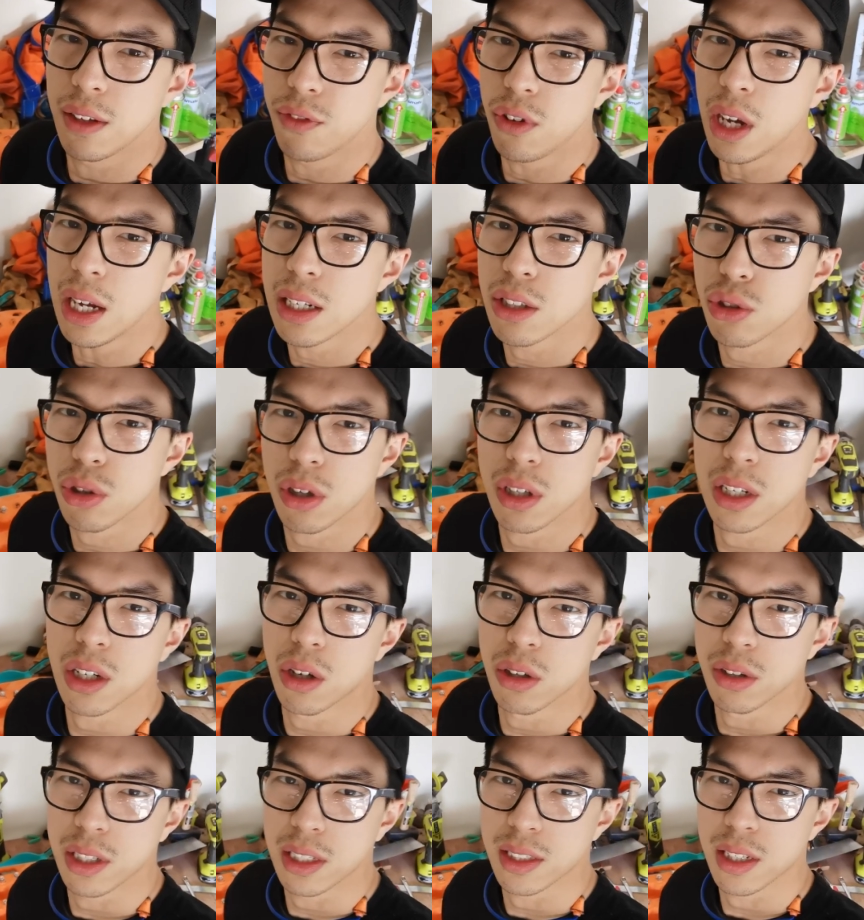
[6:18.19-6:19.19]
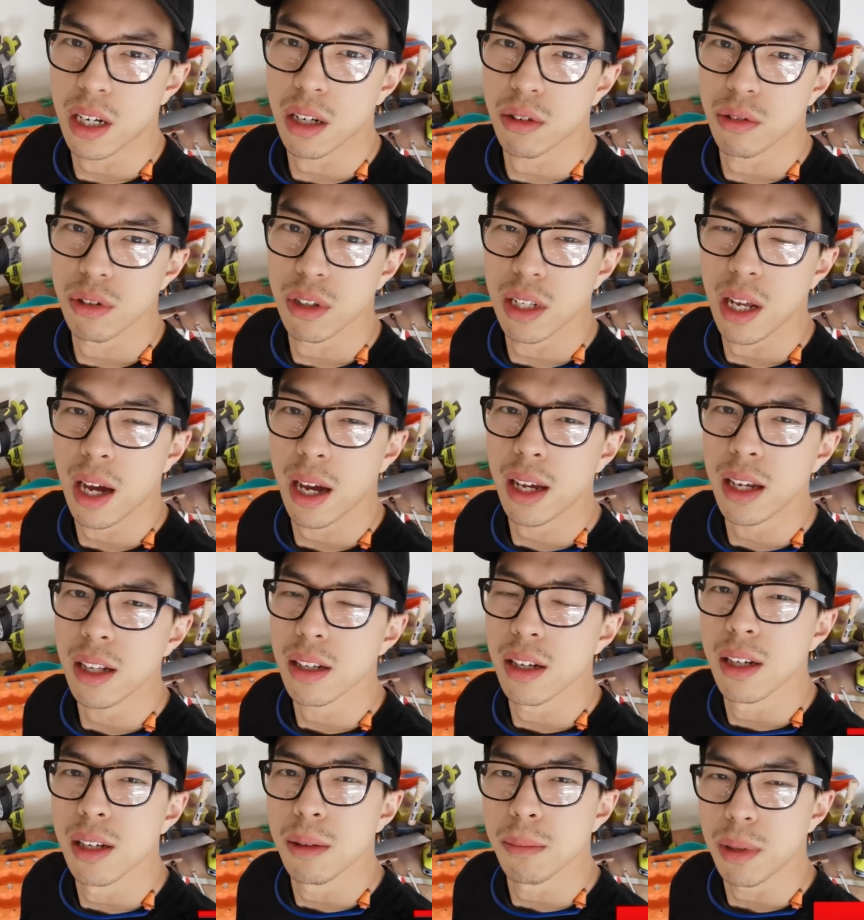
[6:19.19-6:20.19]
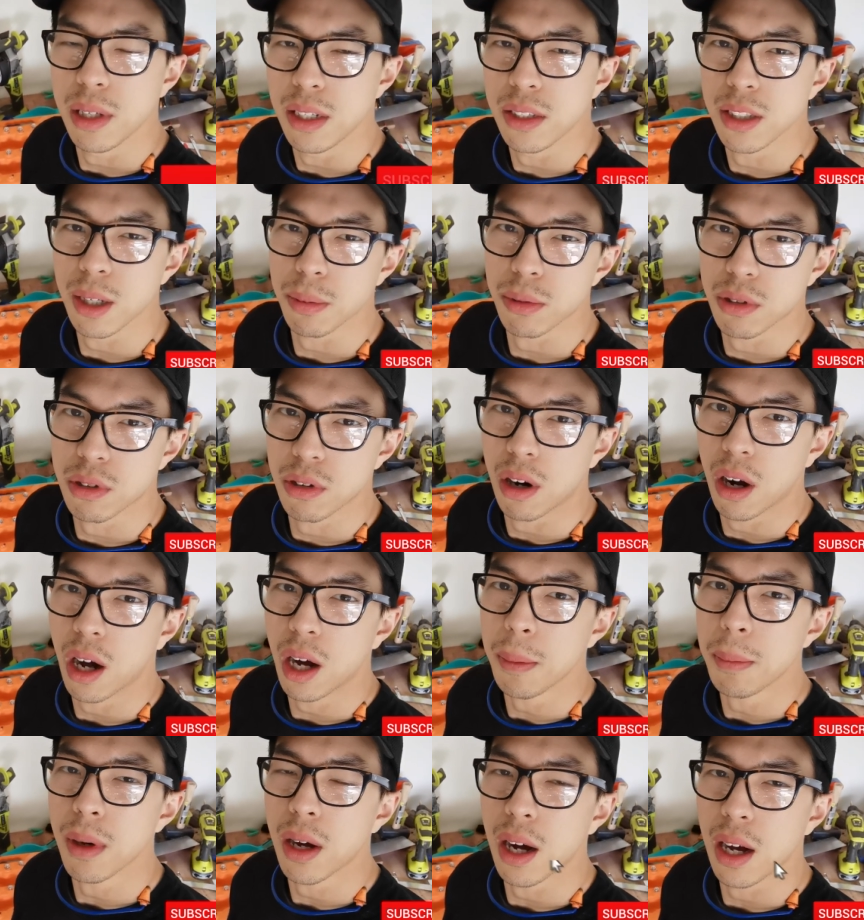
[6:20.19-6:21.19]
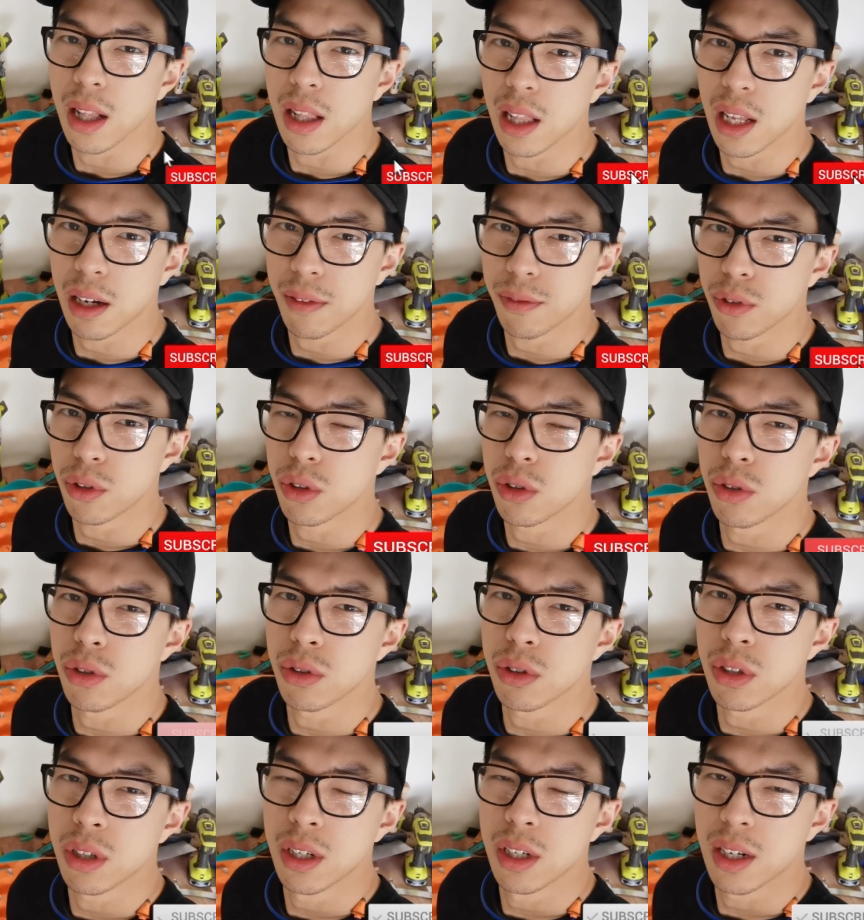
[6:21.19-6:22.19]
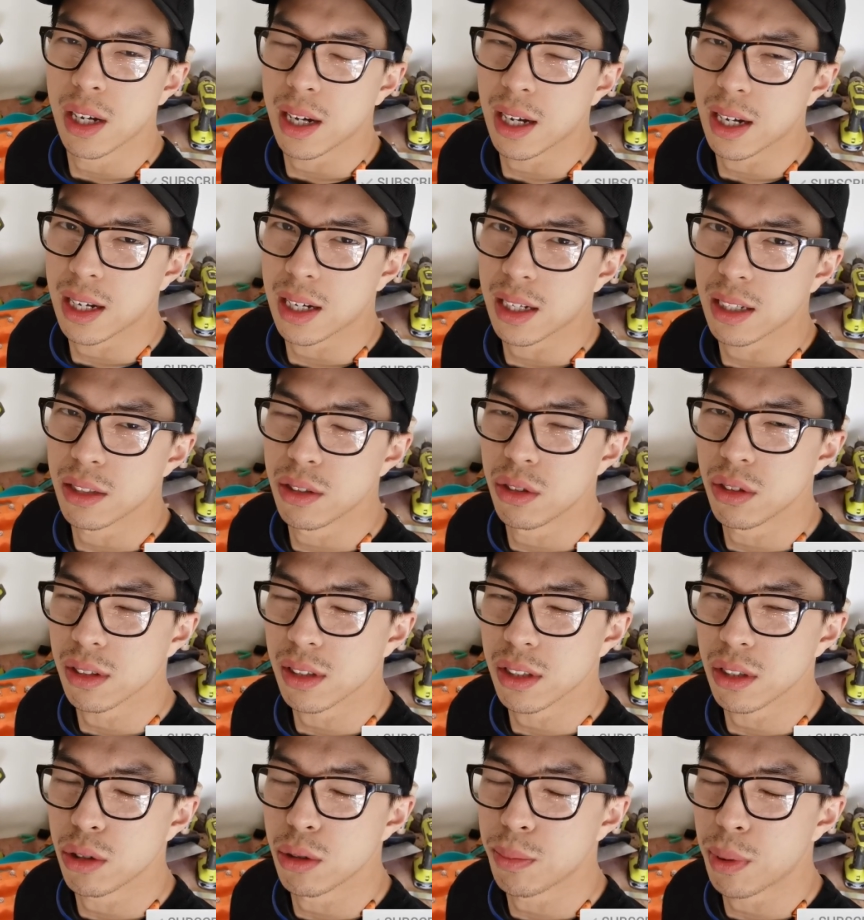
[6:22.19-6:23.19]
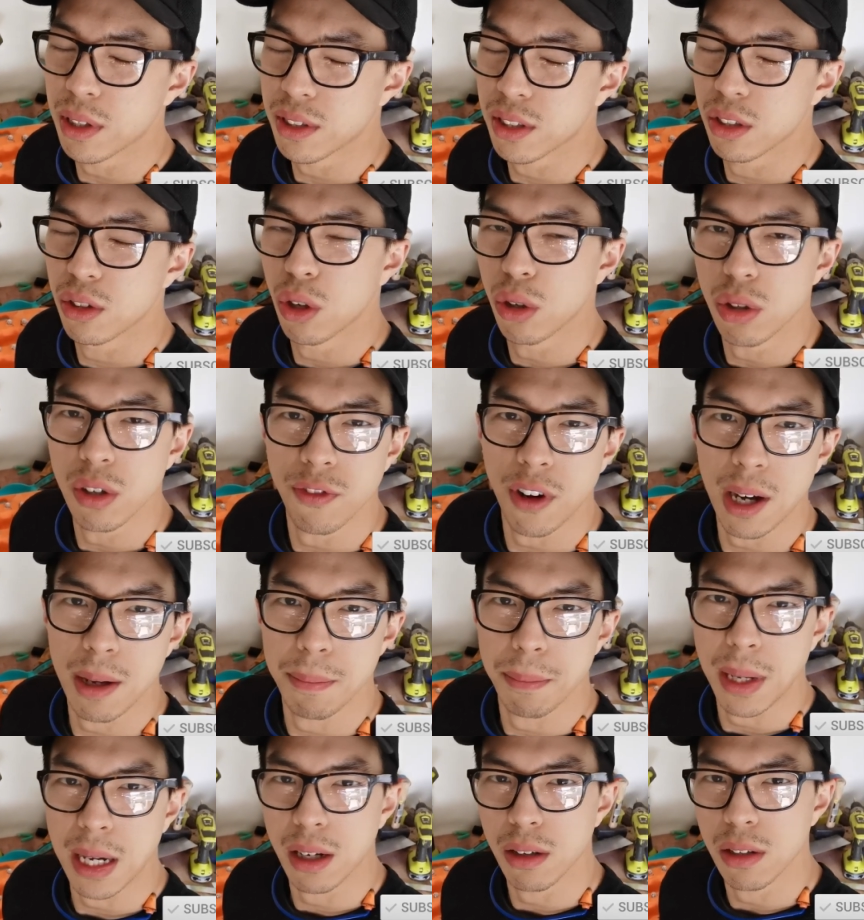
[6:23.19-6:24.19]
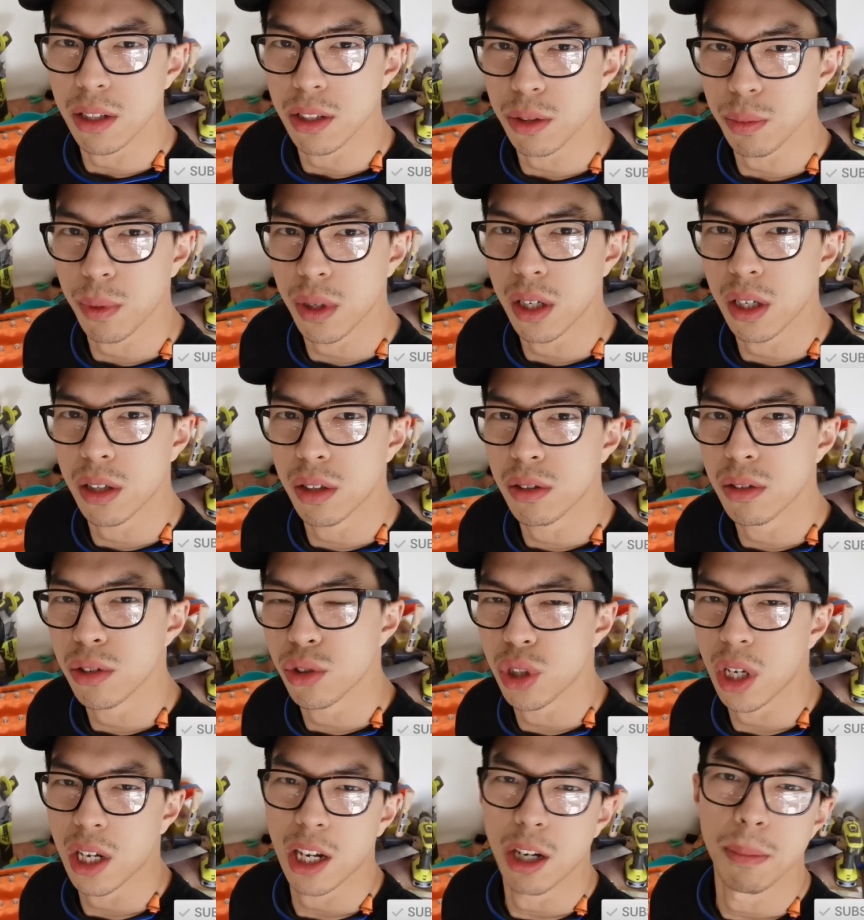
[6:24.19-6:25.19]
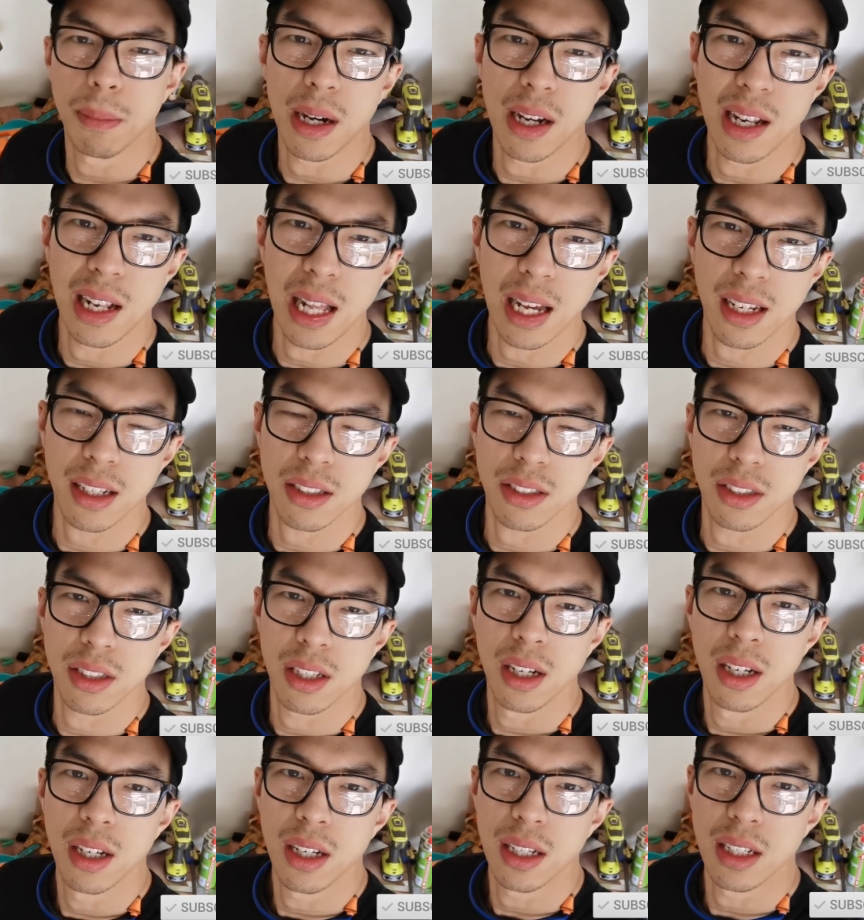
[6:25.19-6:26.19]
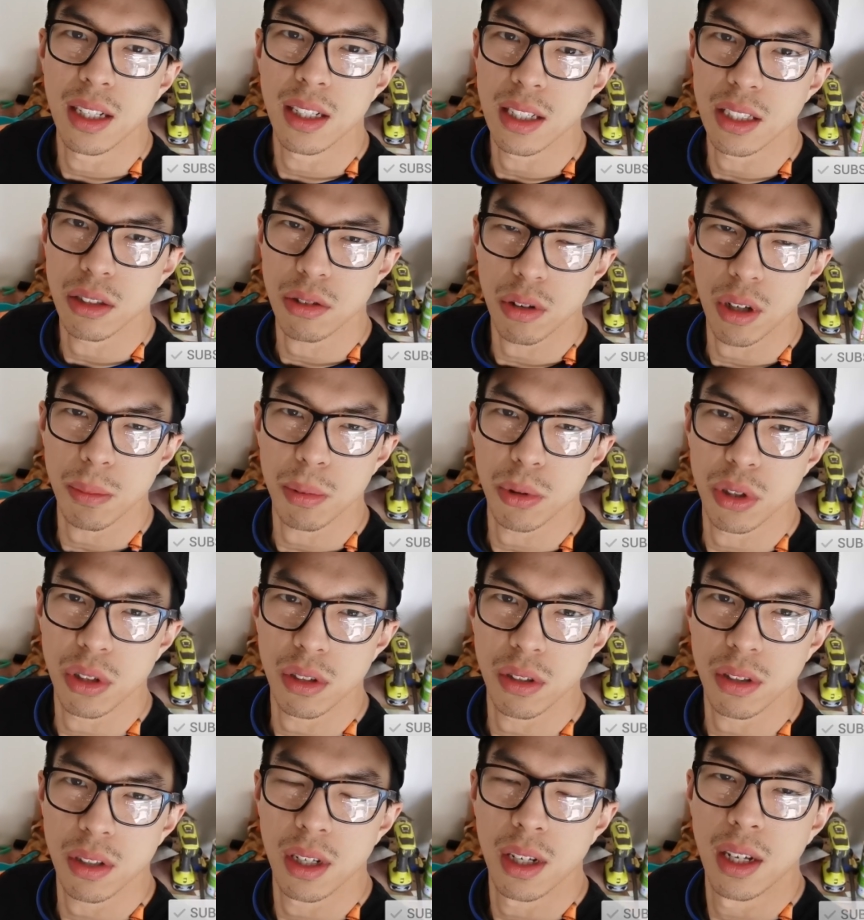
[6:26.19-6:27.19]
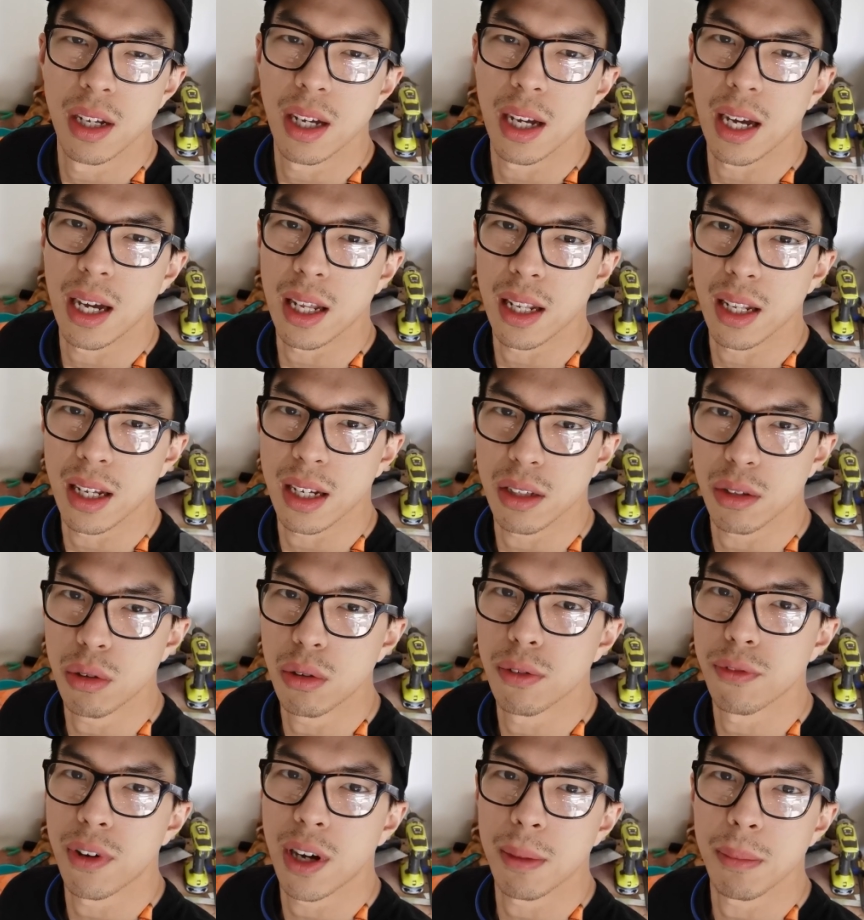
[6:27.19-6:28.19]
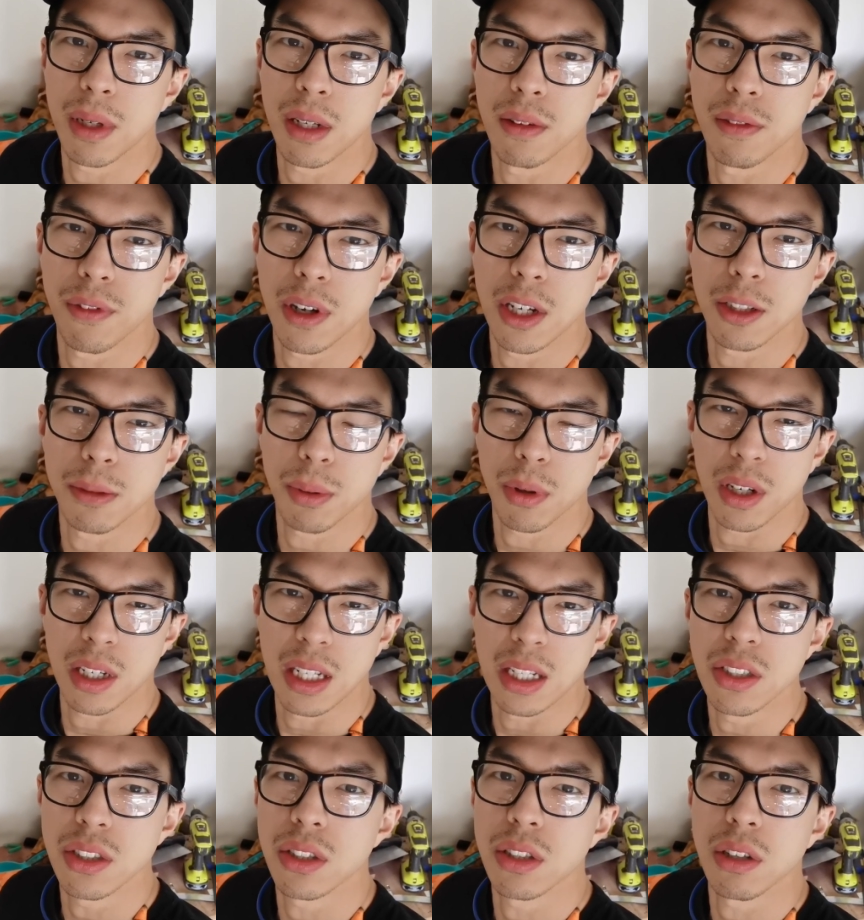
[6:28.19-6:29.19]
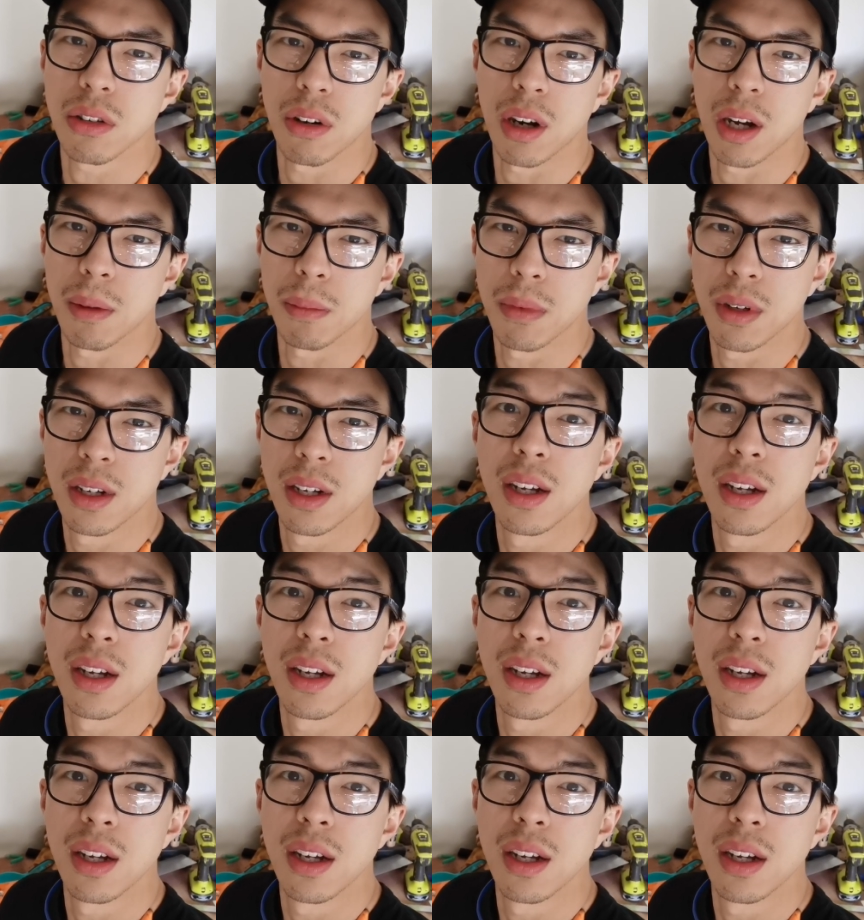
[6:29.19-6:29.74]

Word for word: If you enjoy the content I create, please subscribe. I love you to press the notify bell as well. Check out my links in the description, and you will find me in Facebook and Instagram.